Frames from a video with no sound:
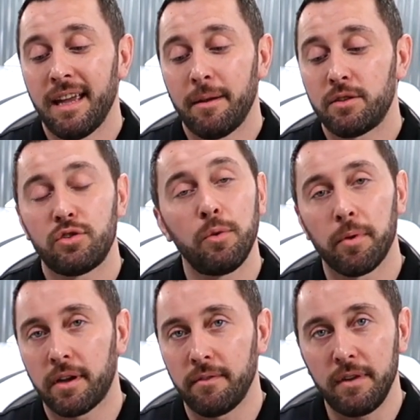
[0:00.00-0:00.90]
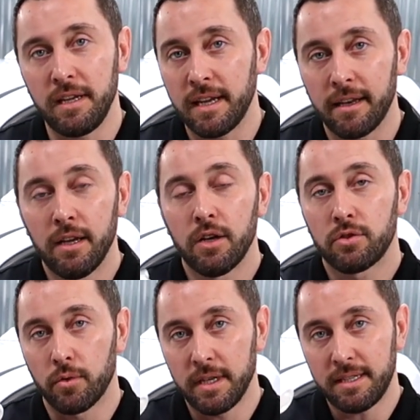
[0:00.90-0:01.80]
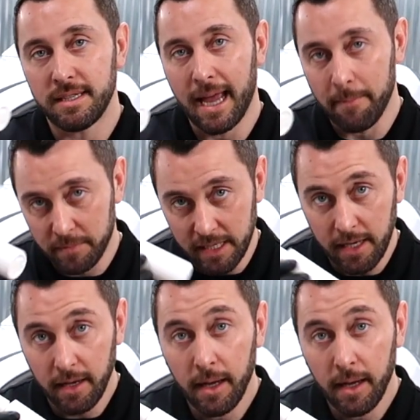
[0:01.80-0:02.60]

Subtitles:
Super convenient. So this is empty,